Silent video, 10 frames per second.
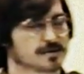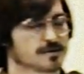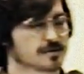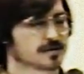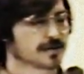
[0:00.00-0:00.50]

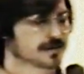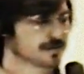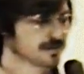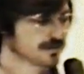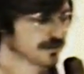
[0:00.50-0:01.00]
Just
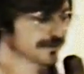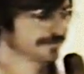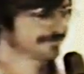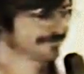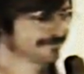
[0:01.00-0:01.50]
like
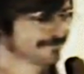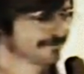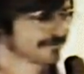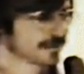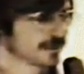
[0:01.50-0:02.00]

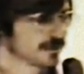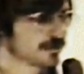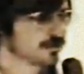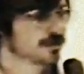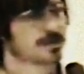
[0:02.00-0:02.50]

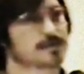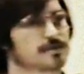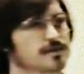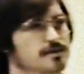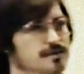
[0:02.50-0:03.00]
you could say
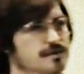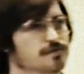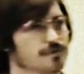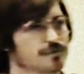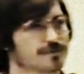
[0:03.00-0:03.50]
that the
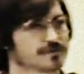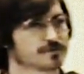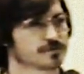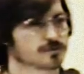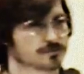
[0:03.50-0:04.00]
Industrial
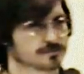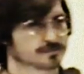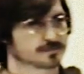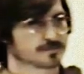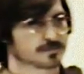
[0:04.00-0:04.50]
Revolution
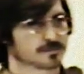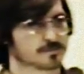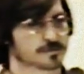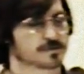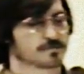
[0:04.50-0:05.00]

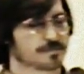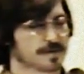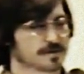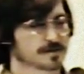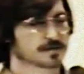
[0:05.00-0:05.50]
was
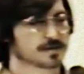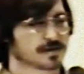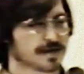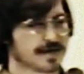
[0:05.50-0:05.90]
basically an